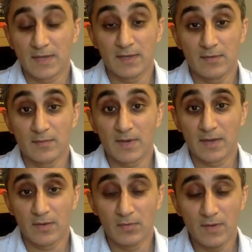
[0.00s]

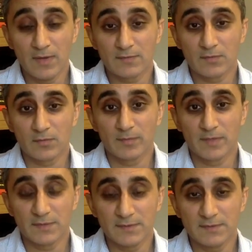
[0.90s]
My heroine is
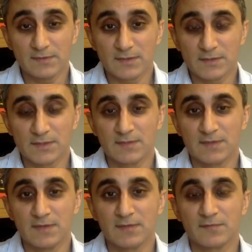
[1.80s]
called Persis, and she
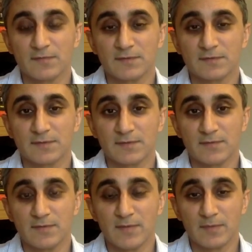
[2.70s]
is India's first
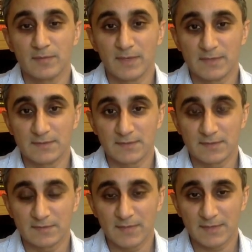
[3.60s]
female
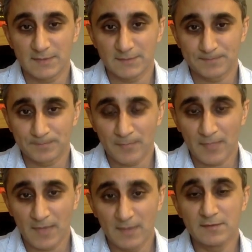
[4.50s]
police inspector.
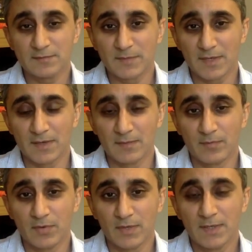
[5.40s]
And in this
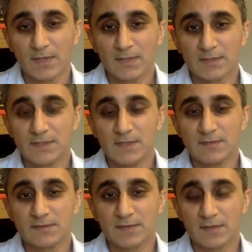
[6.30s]
particular book,
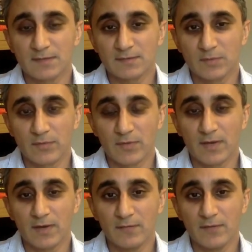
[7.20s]
she is tasked with the
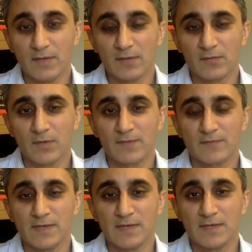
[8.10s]
recovery of one
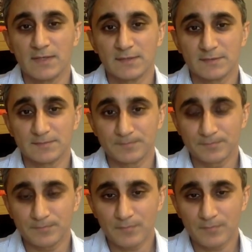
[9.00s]
of India's